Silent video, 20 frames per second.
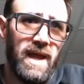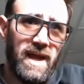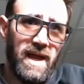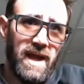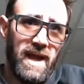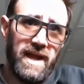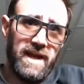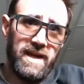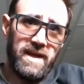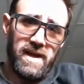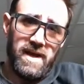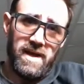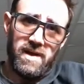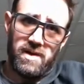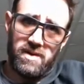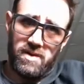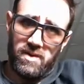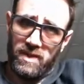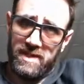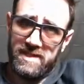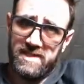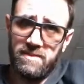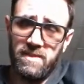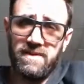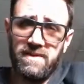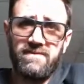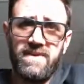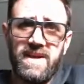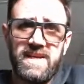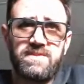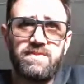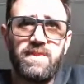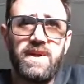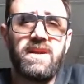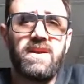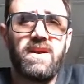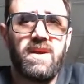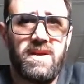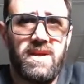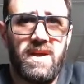And with some
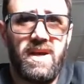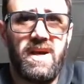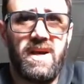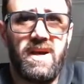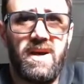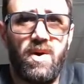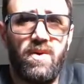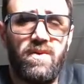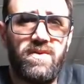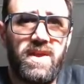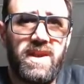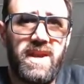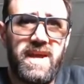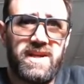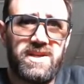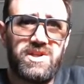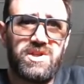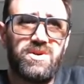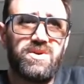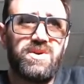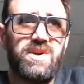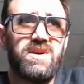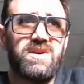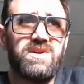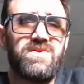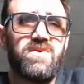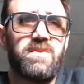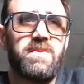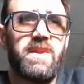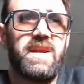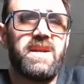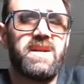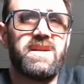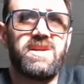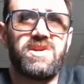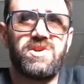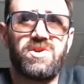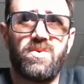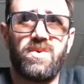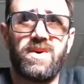investment over the next 2 years from that
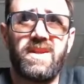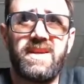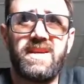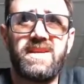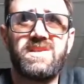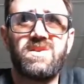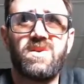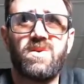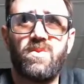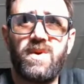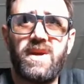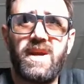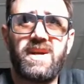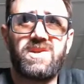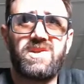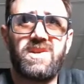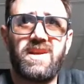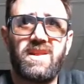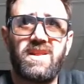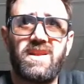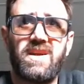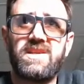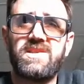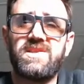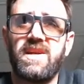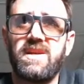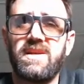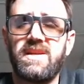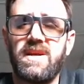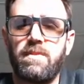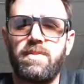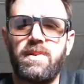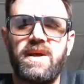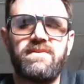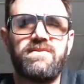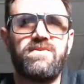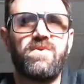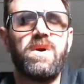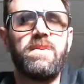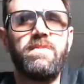initial release, we actually launched NTop
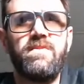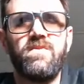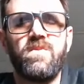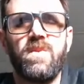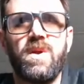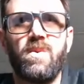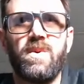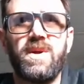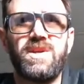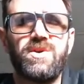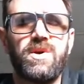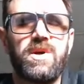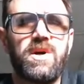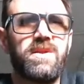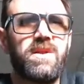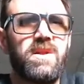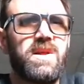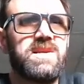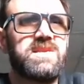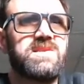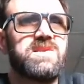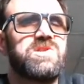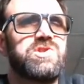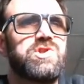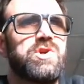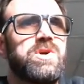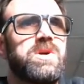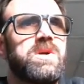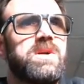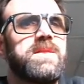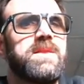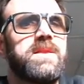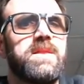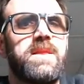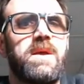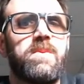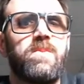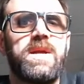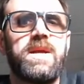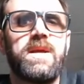platform, and we took all the lessons learned
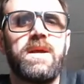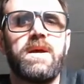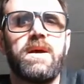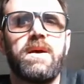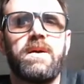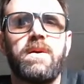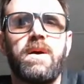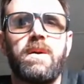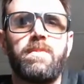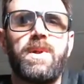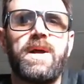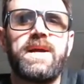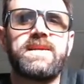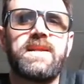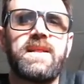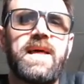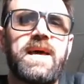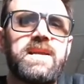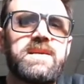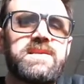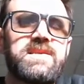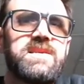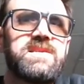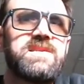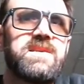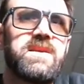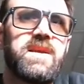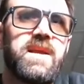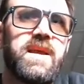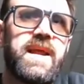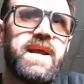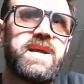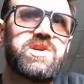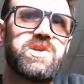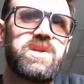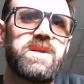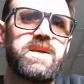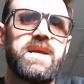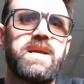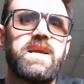that we applied to lattices and
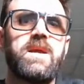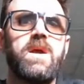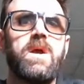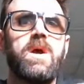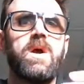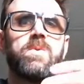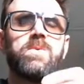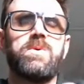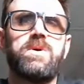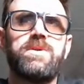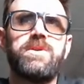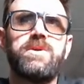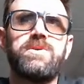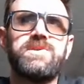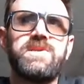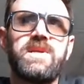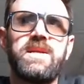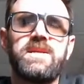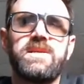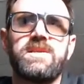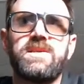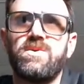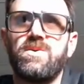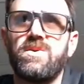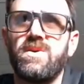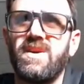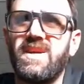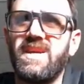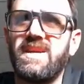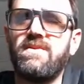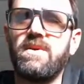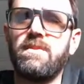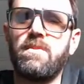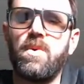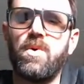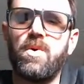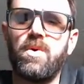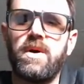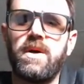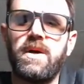actually rolled those into even
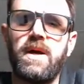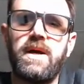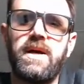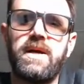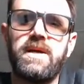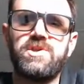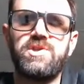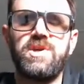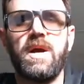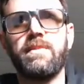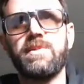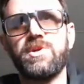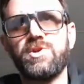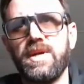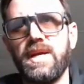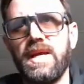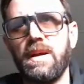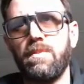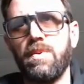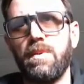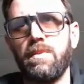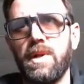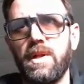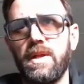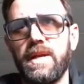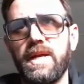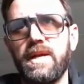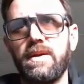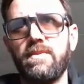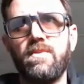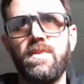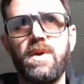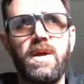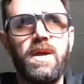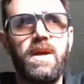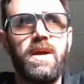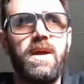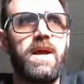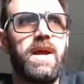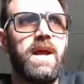more geometry capability.
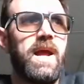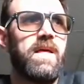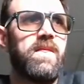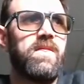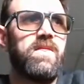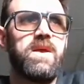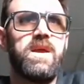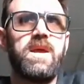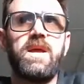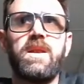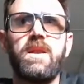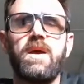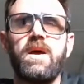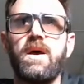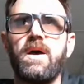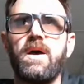And then